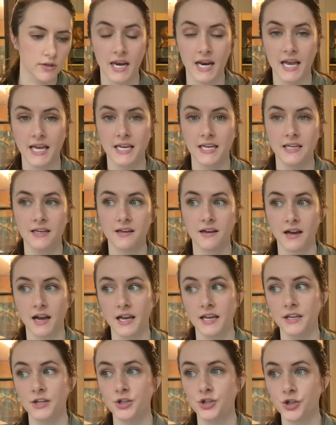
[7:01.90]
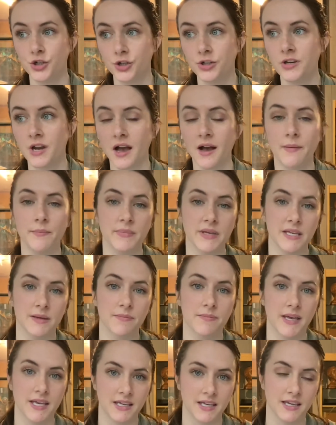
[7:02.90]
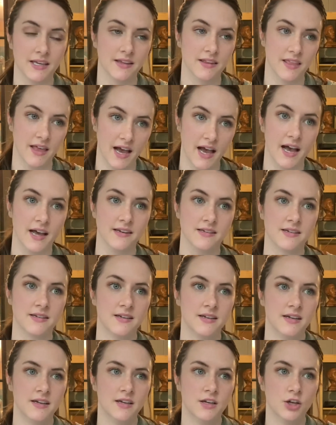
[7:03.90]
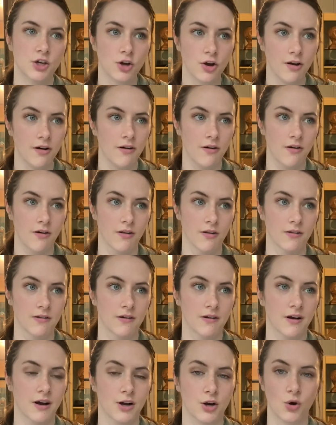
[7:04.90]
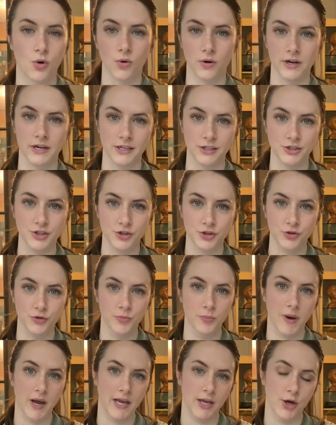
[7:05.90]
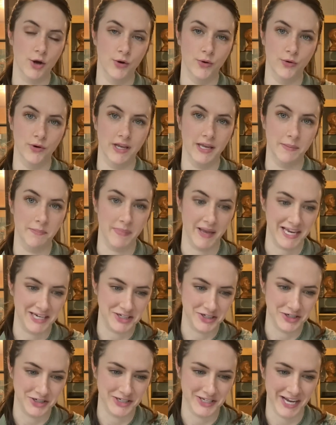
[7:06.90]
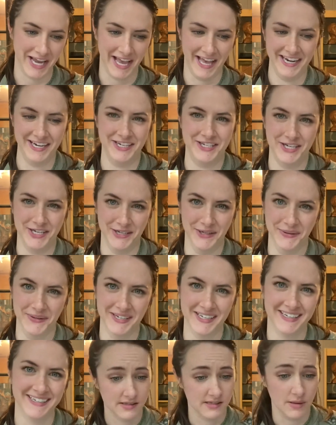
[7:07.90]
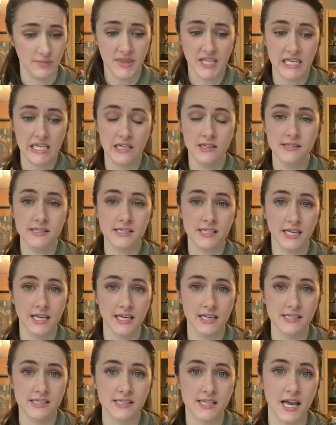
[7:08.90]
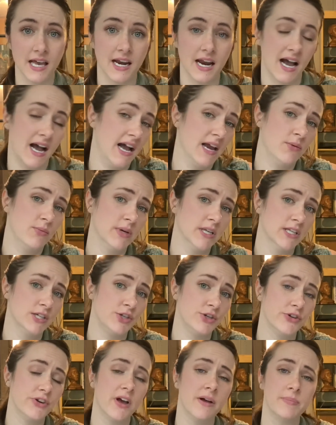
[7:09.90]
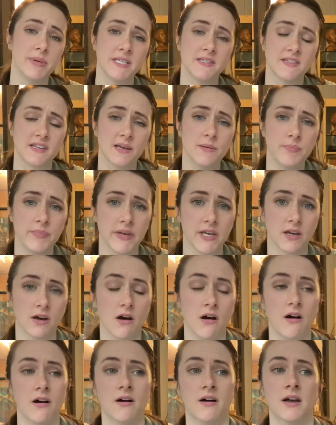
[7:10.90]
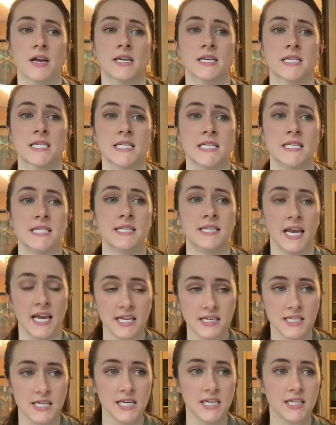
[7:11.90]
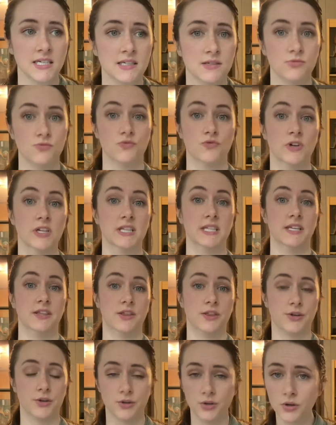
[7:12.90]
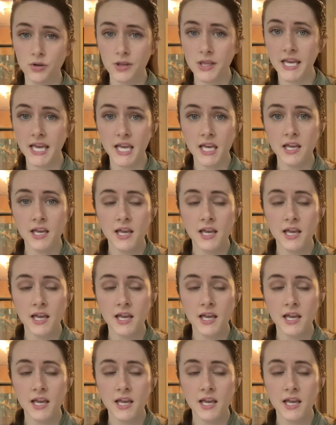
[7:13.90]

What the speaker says: And I should not be making that call according to my own impatient attitude. Something else is that I really should not be skimping on sanding really thoroughly,